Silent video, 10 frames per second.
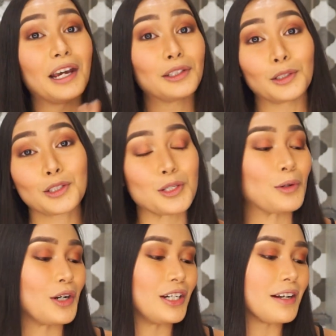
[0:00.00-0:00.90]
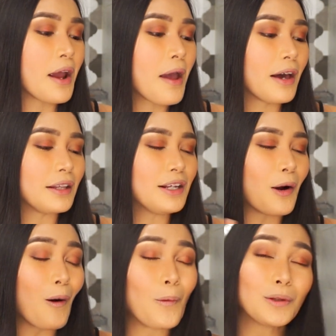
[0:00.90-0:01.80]
it looked so good. The
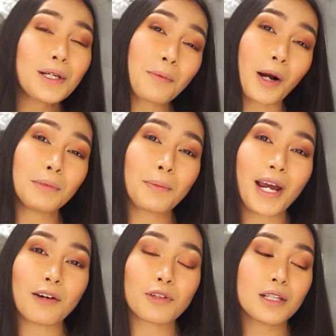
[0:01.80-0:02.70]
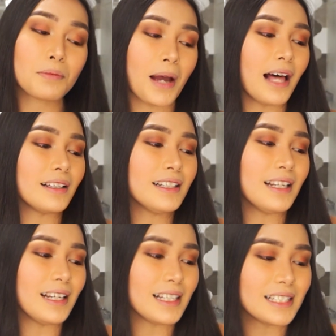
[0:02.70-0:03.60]
only problem I have with this
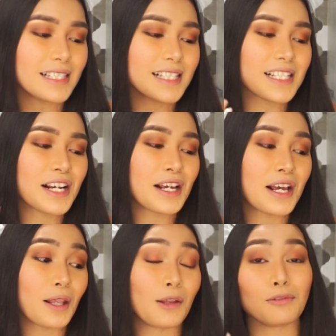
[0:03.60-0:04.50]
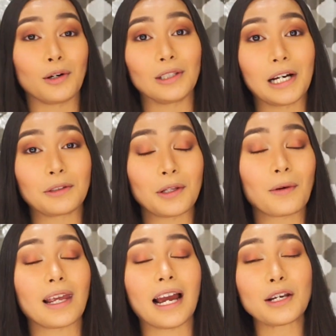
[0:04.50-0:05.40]
palette is the fallout.
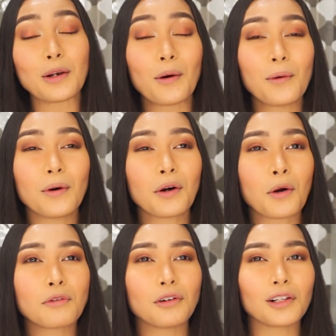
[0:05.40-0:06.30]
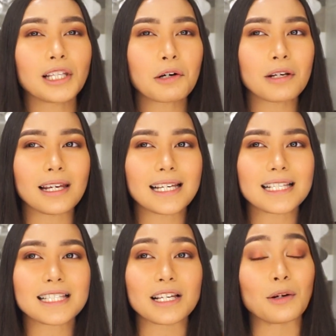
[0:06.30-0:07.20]
Okay, I know fallout
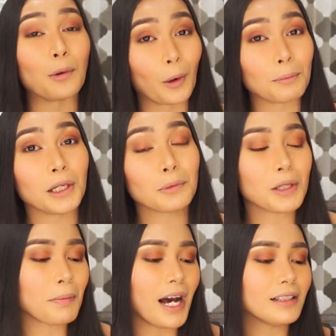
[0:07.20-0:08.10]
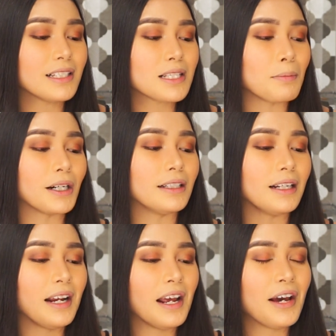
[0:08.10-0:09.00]
is normal with palettes, but
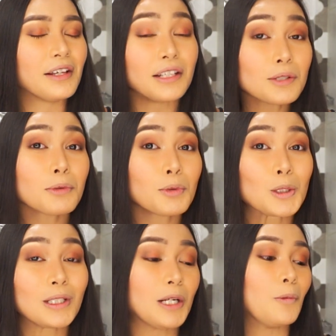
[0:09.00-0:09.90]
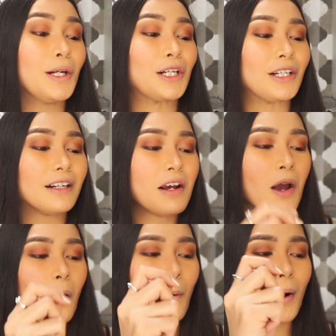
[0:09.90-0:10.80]
this one was really weird.
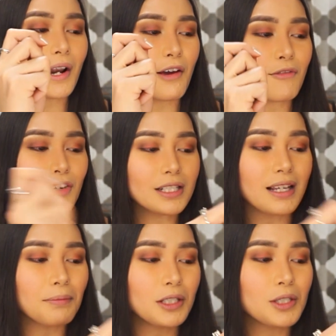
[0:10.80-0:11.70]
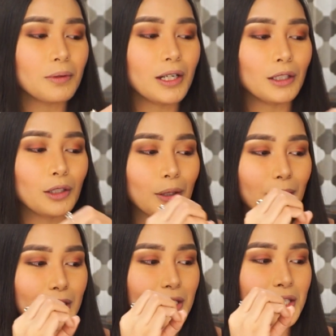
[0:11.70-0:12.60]
When I first tapped into it, there
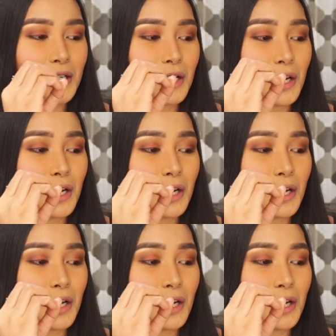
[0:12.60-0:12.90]
was